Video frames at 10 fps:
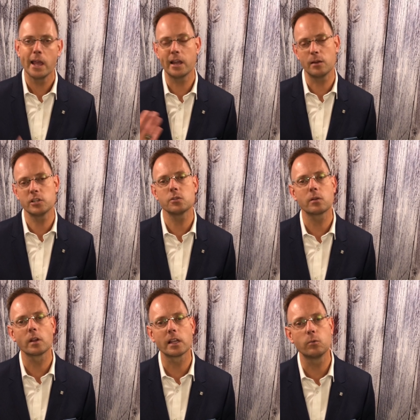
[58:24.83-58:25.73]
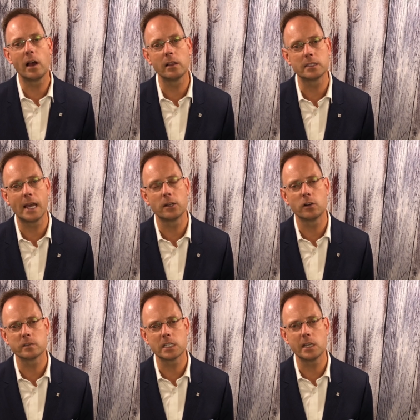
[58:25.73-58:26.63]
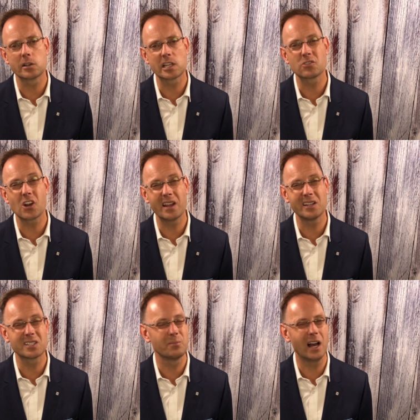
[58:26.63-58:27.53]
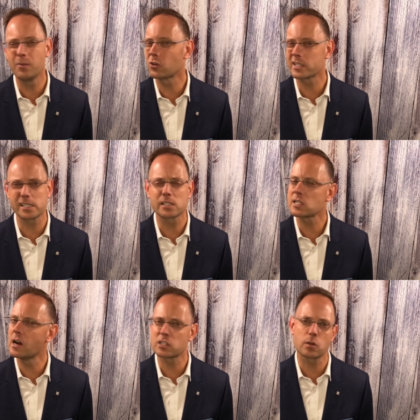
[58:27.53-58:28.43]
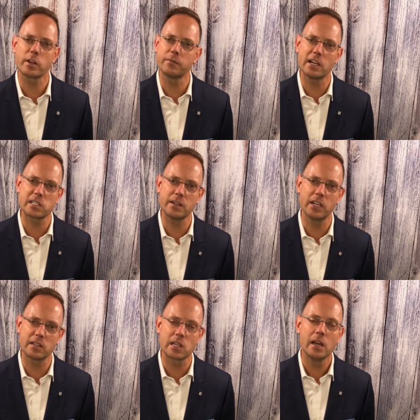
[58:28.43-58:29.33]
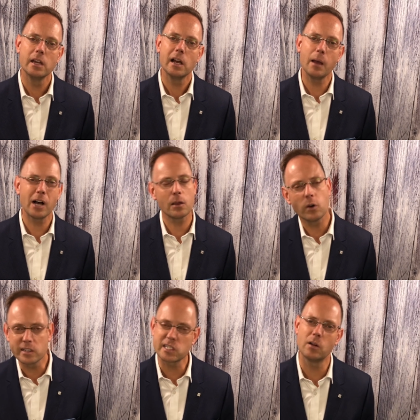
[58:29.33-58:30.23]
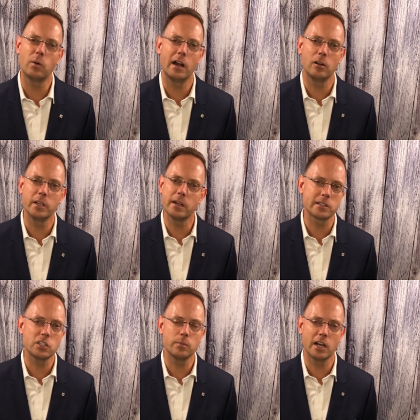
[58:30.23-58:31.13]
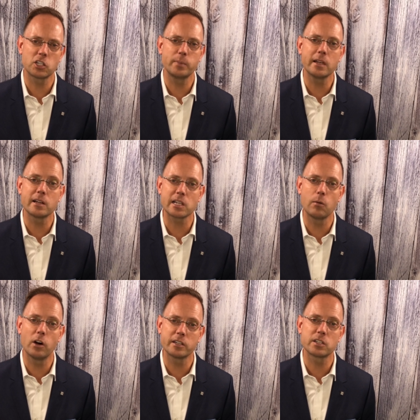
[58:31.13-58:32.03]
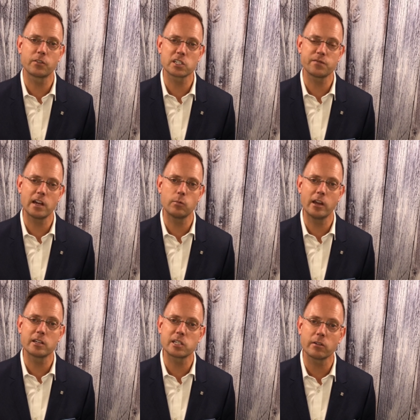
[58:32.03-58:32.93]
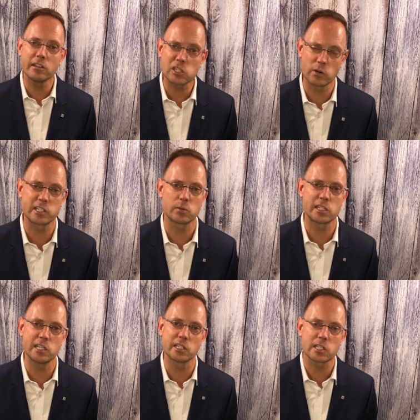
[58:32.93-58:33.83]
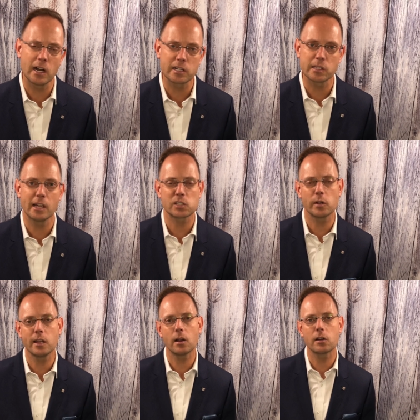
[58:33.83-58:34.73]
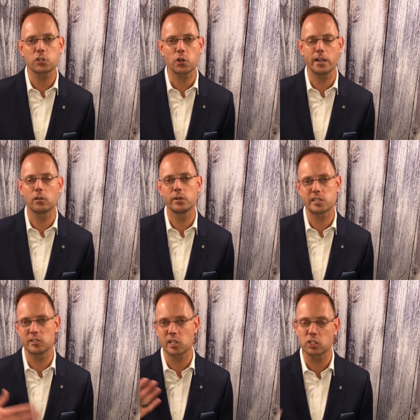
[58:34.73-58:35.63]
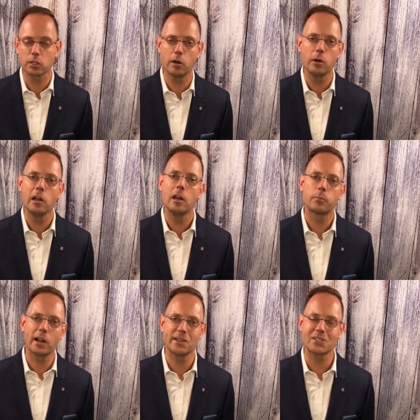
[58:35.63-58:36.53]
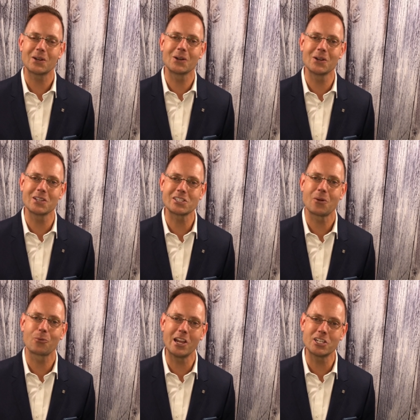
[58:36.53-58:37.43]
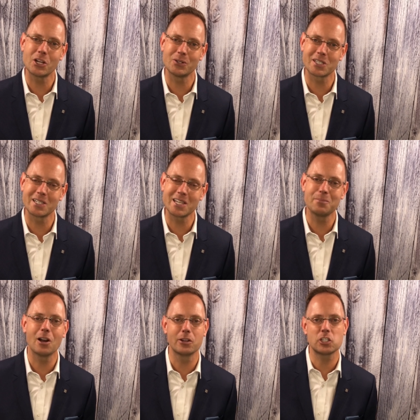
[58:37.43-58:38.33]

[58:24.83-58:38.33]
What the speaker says: And I've been doing really well at that over the years. I'm trying not to buy more sin stocks or reinvest dividends. I buy once in a while, but not too much, because I want to diversify away, because there is risk with sin stocks. And that's why they are trading always at such low price earnings ratios. Let's keep going.